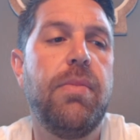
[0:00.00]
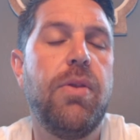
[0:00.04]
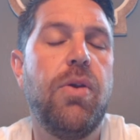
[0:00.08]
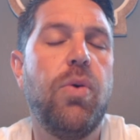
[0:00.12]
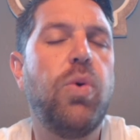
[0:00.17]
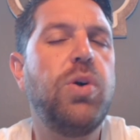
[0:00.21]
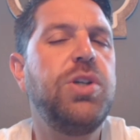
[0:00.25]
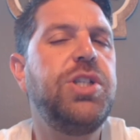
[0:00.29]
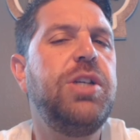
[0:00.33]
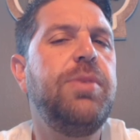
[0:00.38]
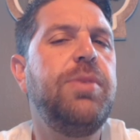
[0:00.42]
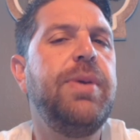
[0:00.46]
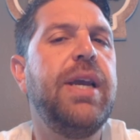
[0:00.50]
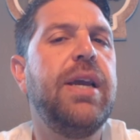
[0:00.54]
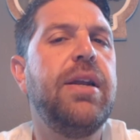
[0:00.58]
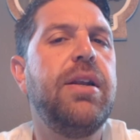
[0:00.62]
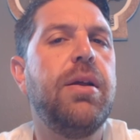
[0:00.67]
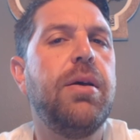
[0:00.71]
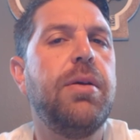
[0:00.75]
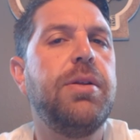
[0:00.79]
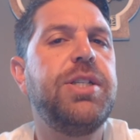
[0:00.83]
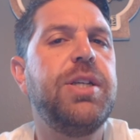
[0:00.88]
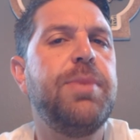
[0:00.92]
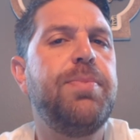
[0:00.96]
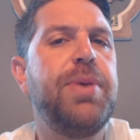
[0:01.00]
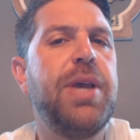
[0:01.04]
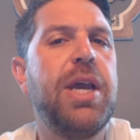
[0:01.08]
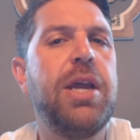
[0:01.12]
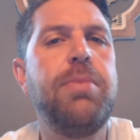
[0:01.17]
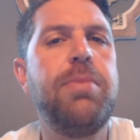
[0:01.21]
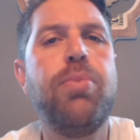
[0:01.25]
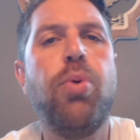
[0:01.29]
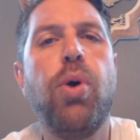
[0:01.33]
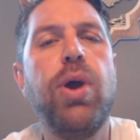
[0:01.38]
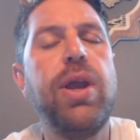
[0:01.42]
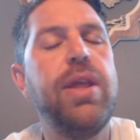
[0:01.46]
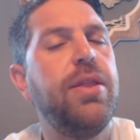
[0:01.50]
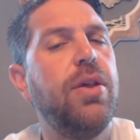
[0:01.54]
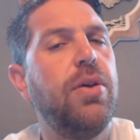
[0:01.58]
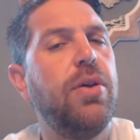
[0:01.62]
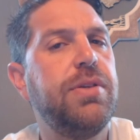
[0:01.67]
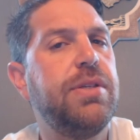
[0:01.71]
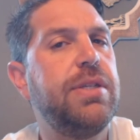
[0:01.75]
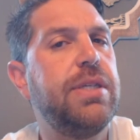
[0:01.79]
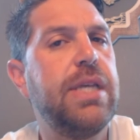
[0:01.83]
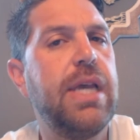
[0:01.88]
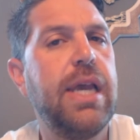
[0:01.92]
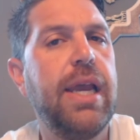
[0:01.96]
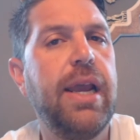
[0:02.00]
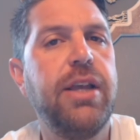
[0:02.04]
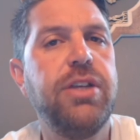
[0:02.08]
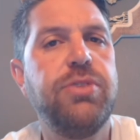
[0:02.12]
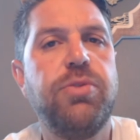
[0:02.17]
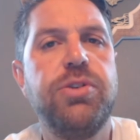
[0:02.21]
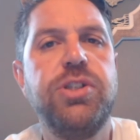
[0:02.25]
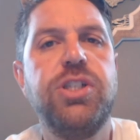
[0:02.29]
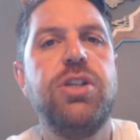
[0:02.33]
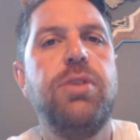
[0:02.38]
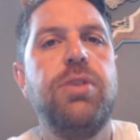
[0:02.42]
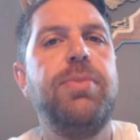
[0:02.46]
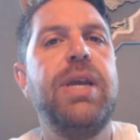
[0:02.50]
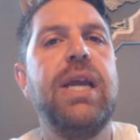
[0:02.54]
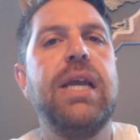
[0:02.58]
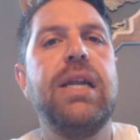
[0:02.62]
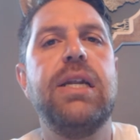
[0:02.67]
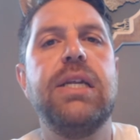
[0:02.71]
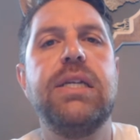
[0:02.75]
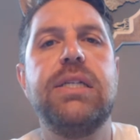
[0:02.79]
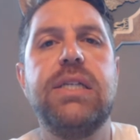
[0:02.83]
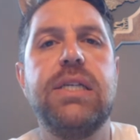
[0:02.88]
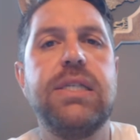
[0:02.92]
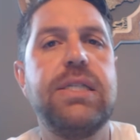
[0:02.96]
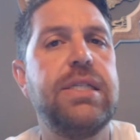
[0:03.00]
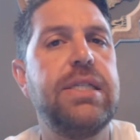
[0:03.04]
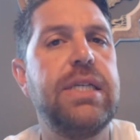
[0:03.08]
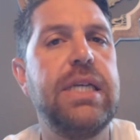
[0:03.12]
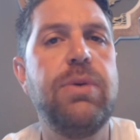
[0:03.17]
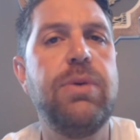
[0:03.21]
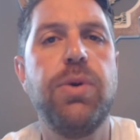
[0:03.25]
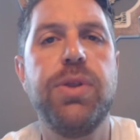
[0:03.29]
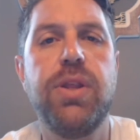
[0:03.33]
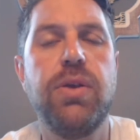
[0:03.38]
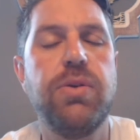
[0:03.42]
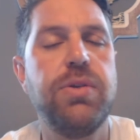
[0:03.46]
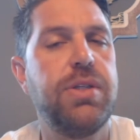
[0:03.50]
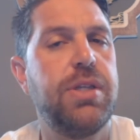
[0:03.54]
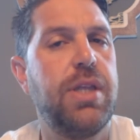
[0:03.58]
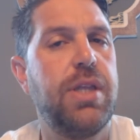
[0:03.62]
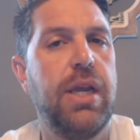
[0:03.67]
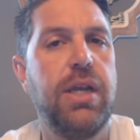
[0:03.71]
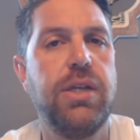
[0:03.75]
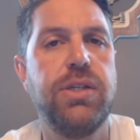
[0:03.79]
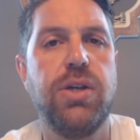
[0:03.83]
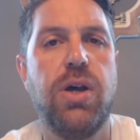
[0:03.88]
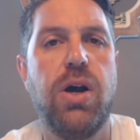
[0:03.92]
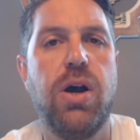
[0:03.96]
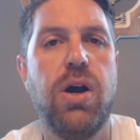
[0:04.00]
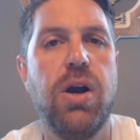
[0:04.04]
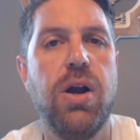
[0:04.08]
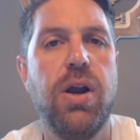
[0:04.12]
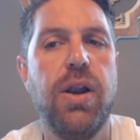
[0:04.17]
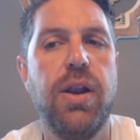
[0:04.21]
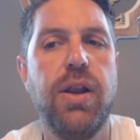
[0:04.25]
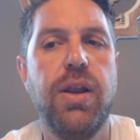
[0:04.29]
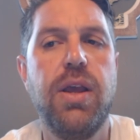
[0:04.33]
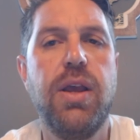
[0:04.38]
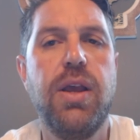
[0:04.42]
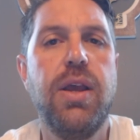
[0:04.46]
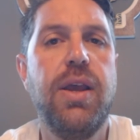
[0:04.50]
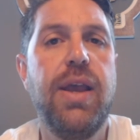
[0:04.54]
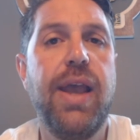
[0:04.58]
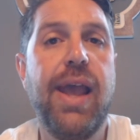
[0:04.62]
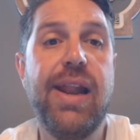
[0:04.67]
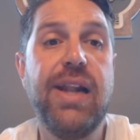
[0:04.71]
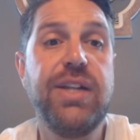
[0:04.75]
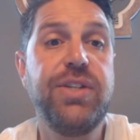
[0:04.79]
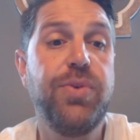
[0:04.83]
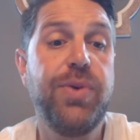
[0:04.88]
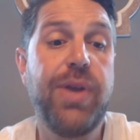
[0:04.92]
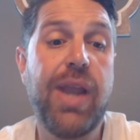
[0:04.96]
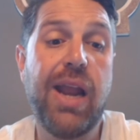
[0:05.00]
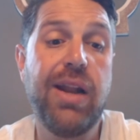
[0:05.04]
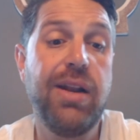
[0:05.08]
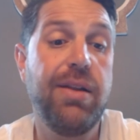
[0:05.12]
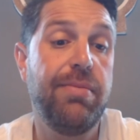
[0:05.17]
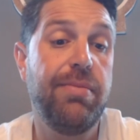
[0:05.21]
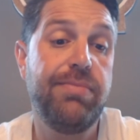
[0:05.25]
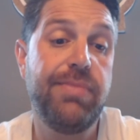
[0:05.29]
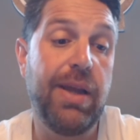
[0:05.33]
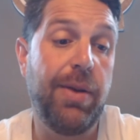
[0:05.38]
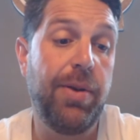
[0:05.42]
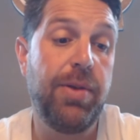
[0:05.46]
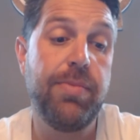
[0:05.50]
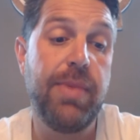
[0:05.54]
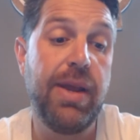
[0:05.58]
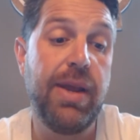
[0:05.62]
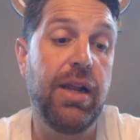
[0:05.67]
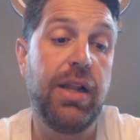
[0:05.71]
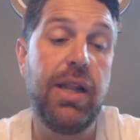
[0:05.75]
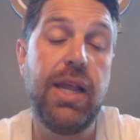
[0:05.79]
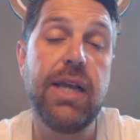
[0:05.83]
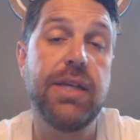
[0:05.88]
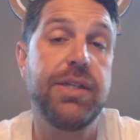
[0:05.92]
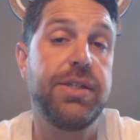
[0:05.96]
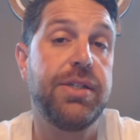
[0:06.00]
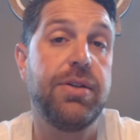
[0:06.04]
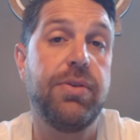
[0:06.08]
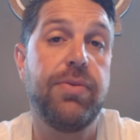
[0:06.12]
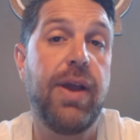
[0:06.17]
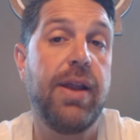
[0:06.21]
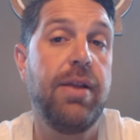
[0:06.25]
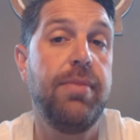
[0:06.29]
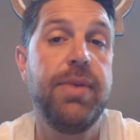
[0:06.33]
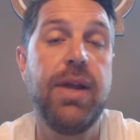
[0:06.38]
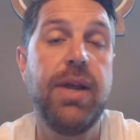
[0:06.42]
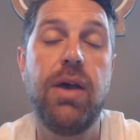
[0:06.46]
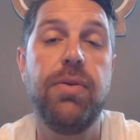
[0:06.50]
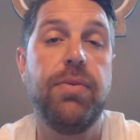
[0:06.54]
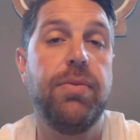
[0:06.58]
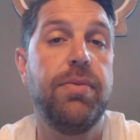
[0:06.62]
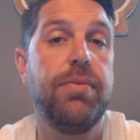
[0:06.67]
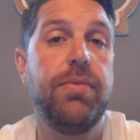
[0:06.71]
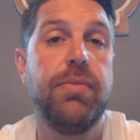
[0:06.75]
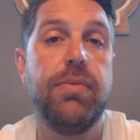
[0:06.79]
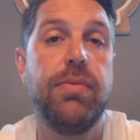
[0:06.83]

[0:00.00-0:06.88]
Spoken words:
Once you begin to pinpoint those things, once you begin to see what those things are, and it's okay to make a list, write them down.